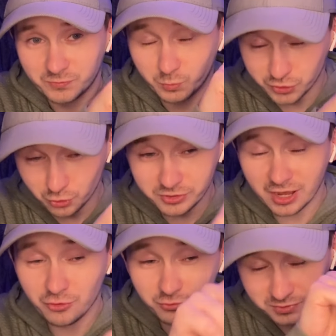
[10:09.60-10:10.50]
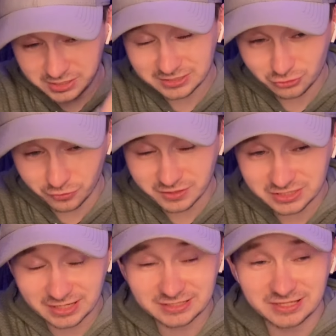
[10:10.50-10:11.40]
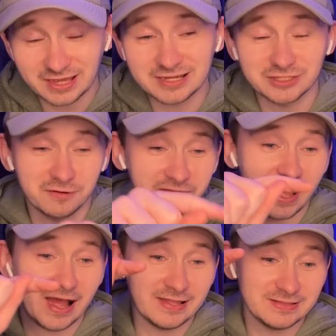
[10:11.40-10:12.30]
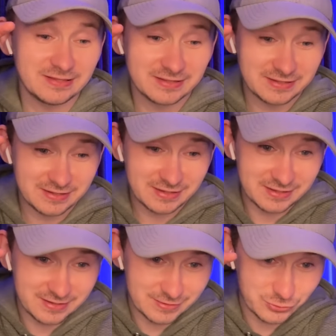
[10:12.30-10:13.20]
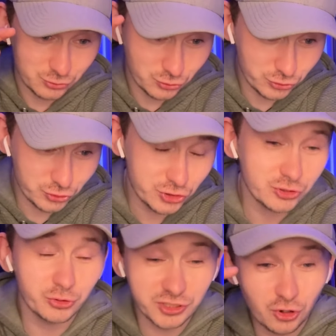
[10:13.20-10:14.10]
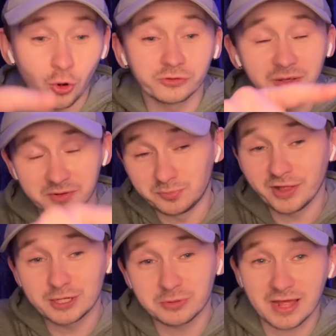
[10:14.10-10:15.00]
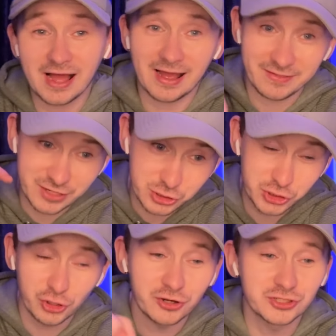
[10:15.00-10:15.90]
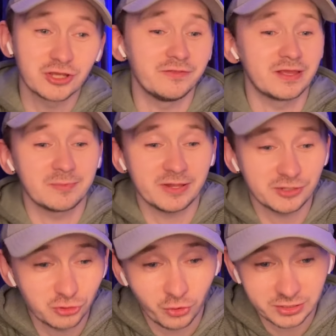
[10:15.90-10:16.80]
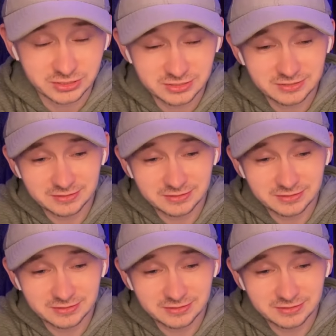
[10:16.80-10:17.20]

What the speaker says: We know now he's doing the sticky stuff, and so he's holding him in place with that, and then Sugar's turning him into toys.